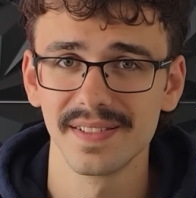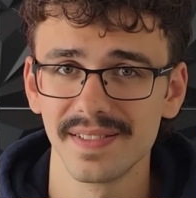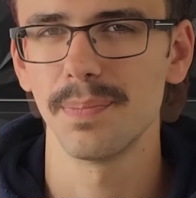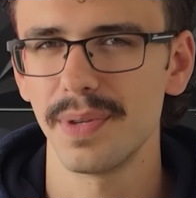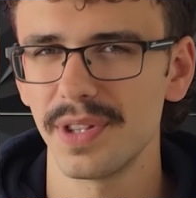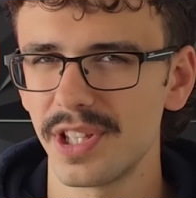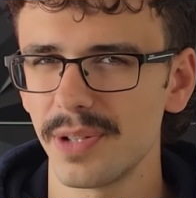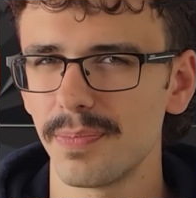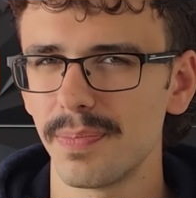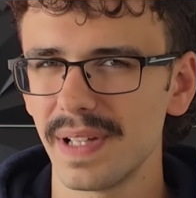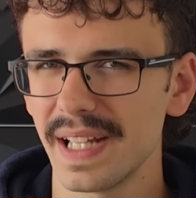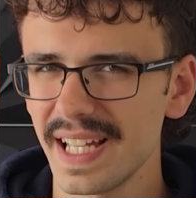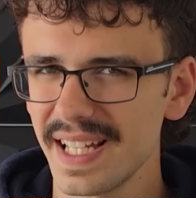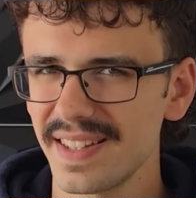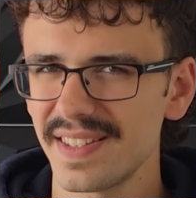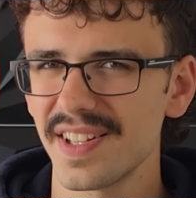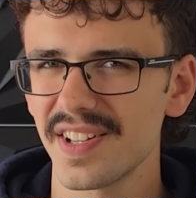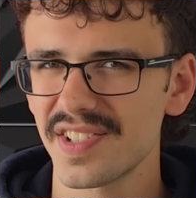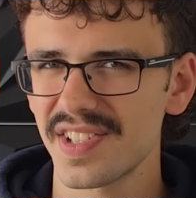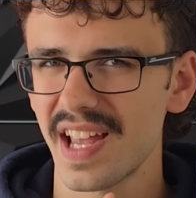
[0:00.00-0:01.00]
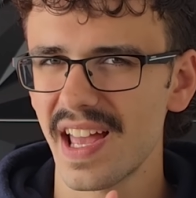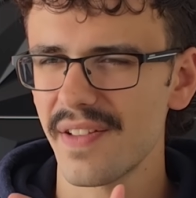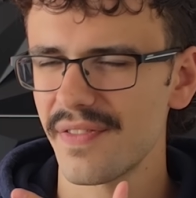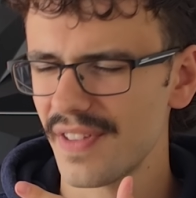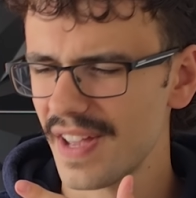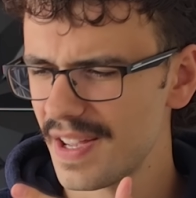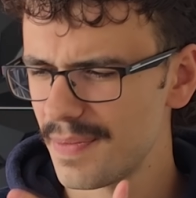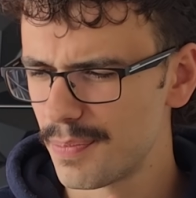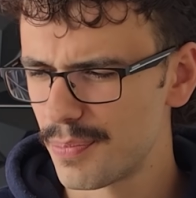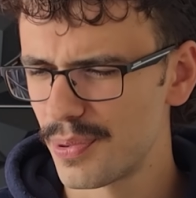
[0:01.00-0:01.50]
But the Blade does have
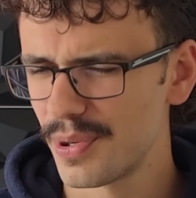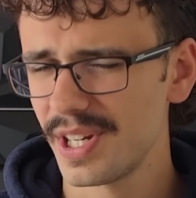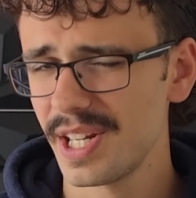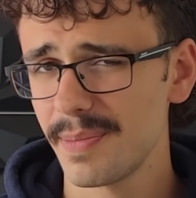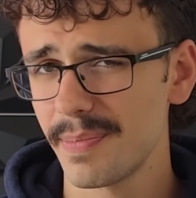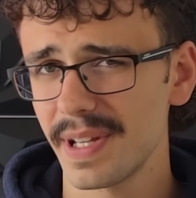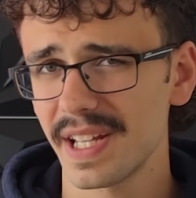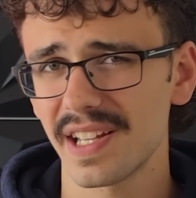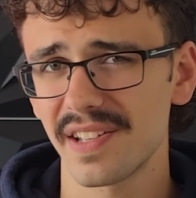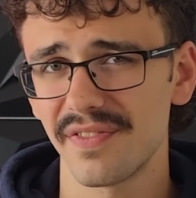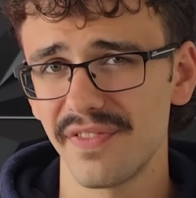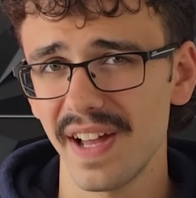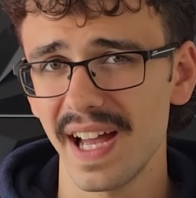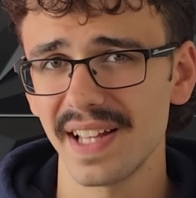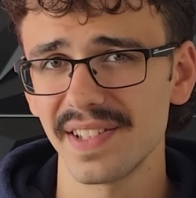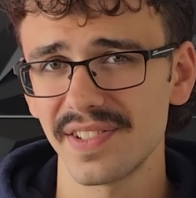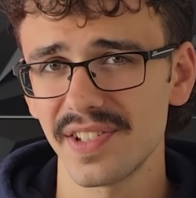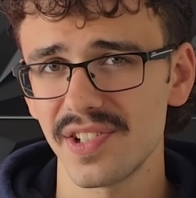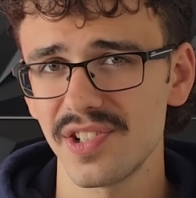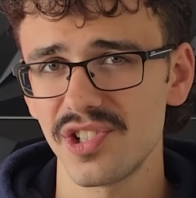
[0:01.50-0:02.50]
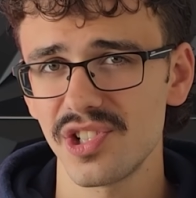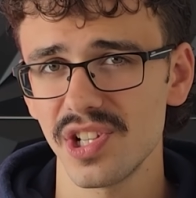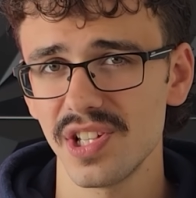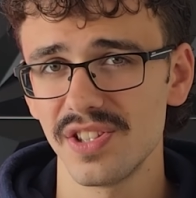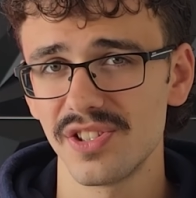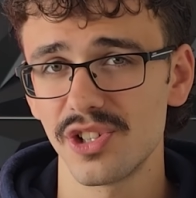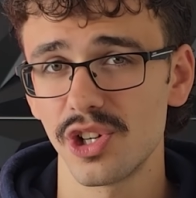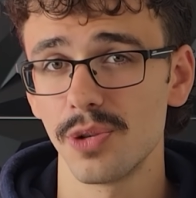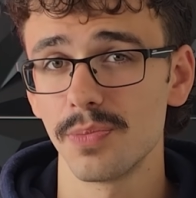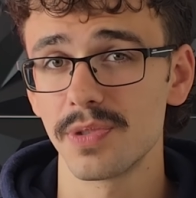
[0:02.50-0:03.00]
a pretty big advantage
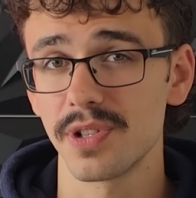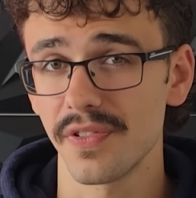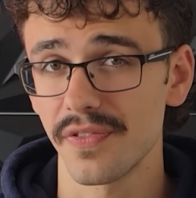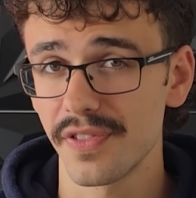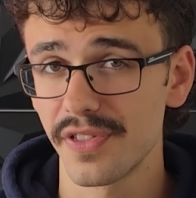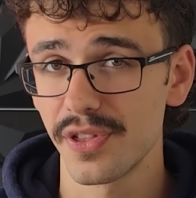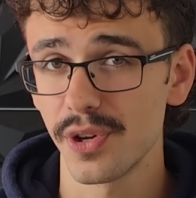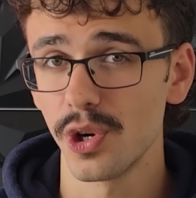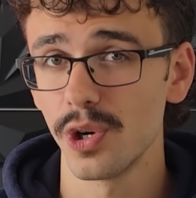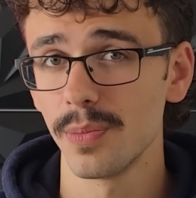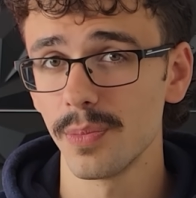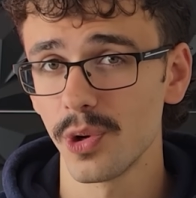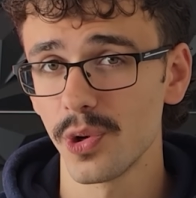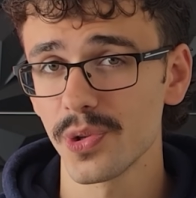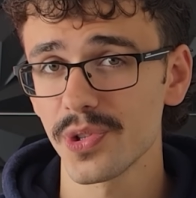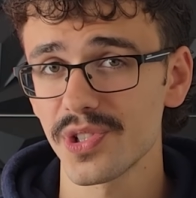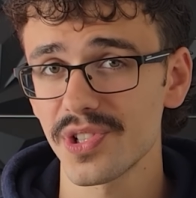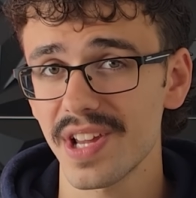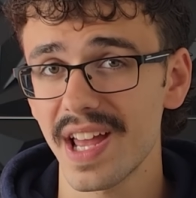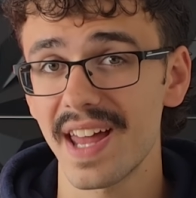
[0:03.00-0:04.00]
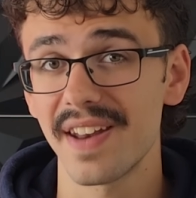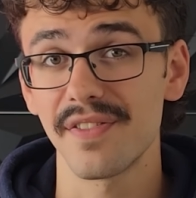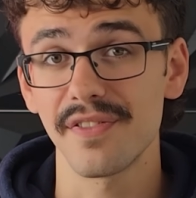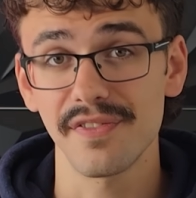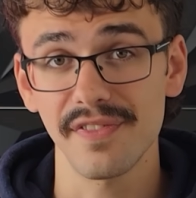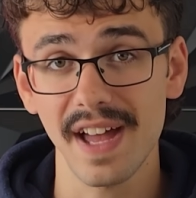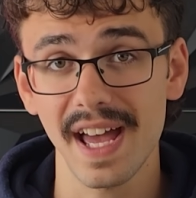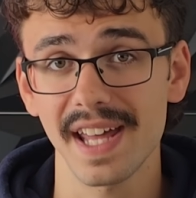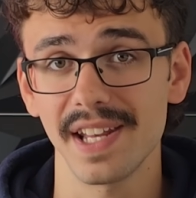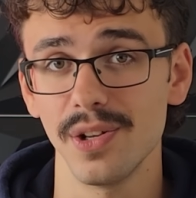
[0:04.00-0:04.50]
in terms of thermals and
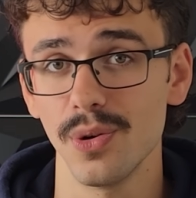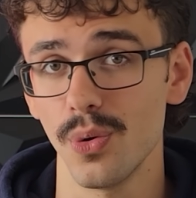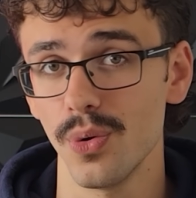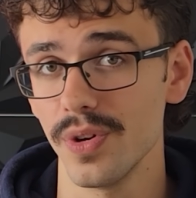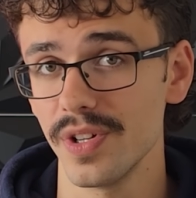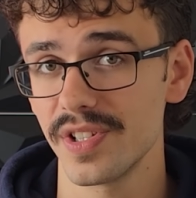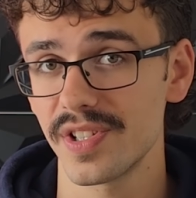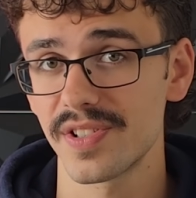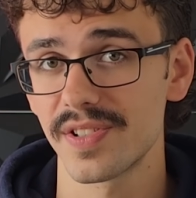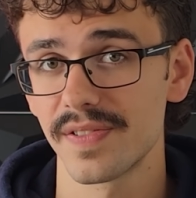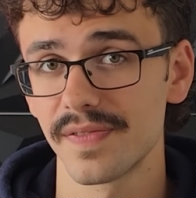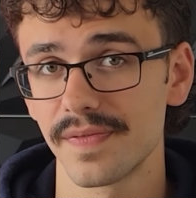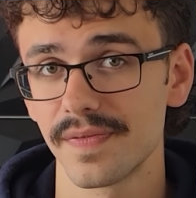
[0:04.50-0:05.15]
fan noise.